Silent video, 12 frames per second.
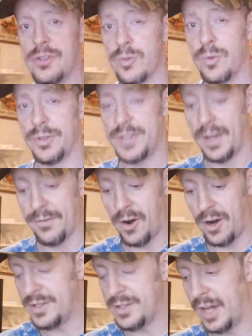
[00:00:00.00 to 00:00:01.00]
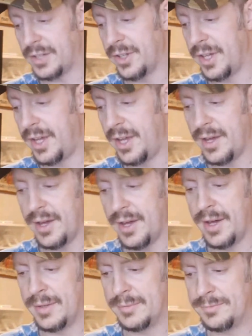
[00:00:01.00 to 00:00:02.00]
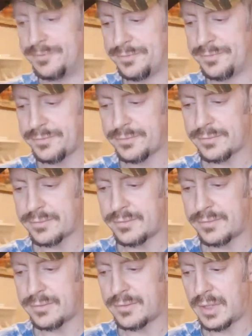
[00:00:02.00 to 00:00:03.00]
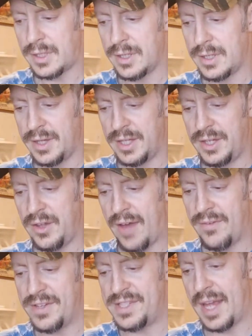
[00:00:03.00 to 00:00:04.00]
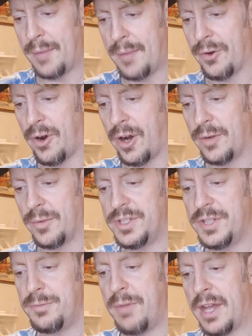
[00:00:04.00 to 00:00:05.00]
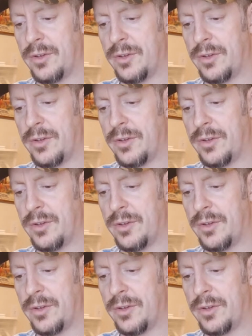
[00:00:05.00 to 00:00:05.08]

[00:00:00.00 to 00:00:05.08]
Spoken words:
are real tough cards, actually. Then you have a sample card, which is Ben